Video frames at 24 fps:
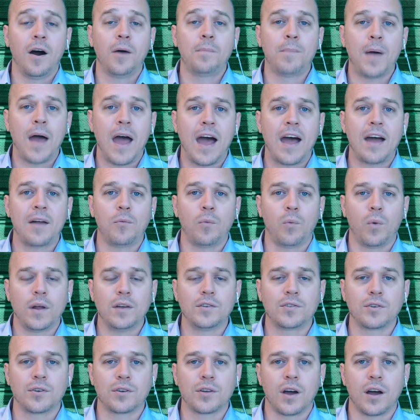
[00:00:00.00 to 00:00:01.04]
up at
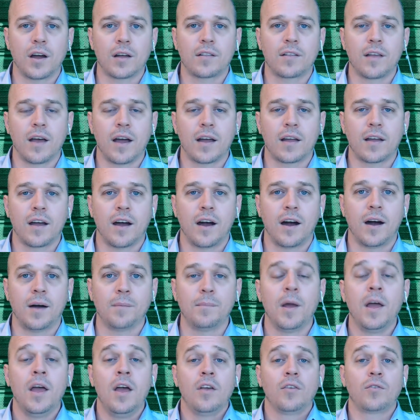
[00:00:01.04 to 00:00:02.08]

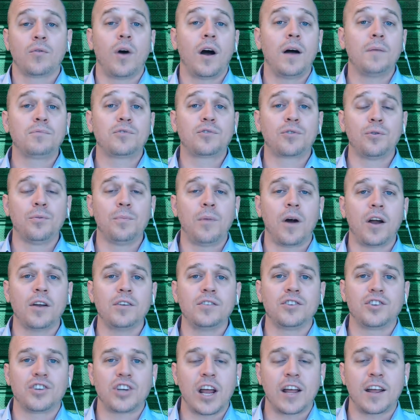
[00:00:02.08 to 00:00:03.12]
WagerTalk.com. So I'm Drew
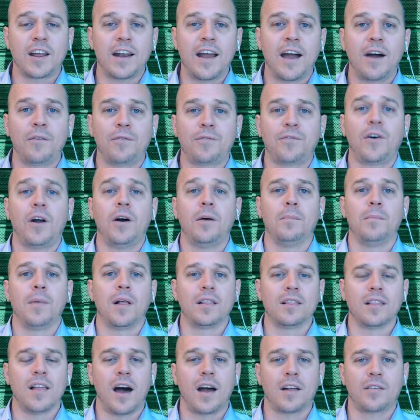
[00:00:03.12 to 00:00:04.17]
Martin checking out from
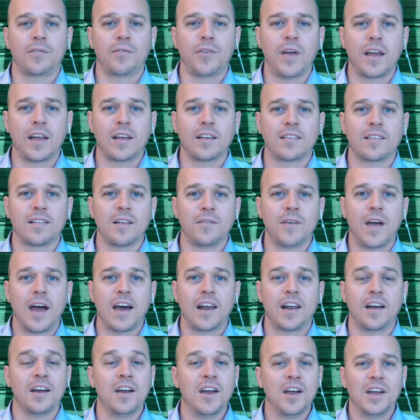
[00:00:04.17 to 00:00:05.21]
Las Vegas,
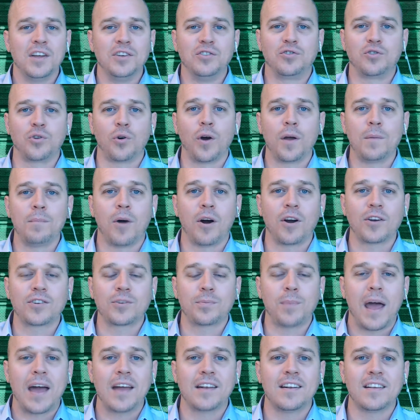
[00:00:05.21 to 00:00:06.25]
Nevada. Enjoy
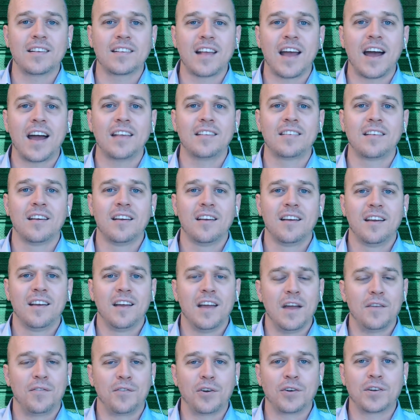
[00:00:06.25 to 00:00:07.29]
March Madness, guys.
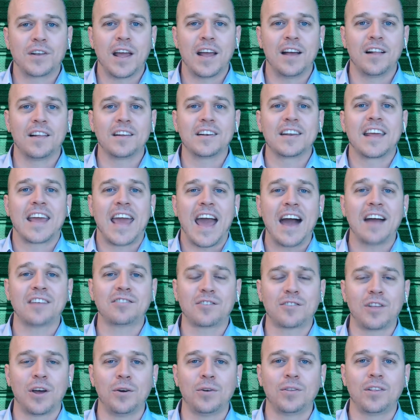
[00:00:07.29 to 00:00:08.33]
If you're tailing,
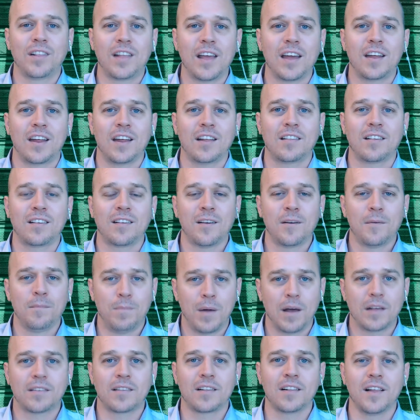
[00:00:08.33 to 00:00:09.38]
cash those tickets.
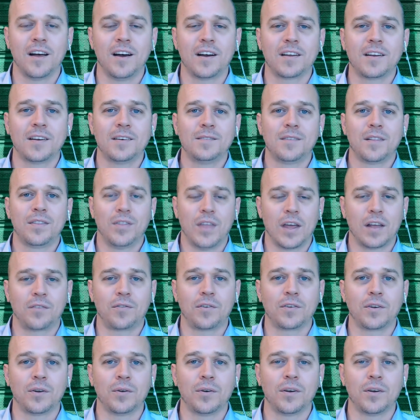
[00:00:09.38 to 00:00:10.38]
Best of luck. Thanks for